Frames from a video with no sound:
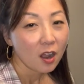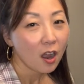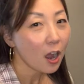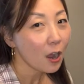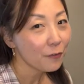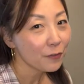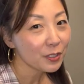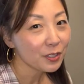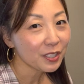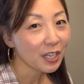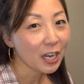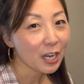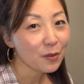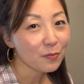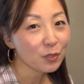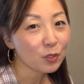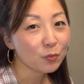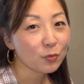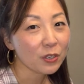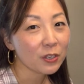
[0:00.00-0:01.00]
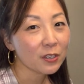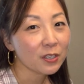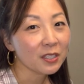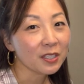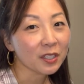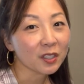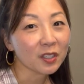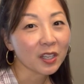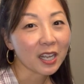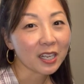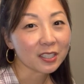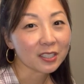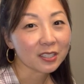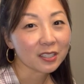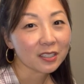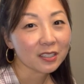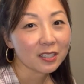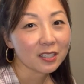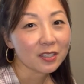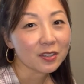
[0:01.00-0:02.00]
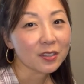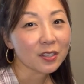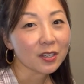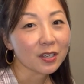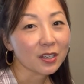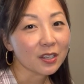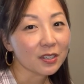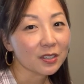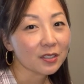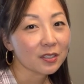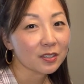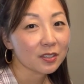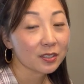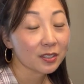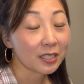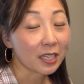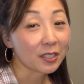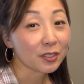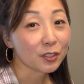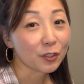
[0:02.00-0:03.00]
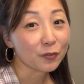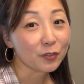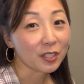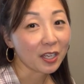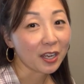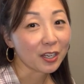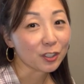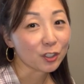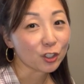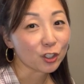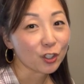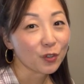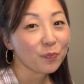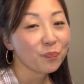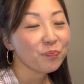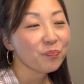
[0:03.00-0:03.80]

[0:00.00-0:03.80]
Oftentimes we neglect the sense of touch,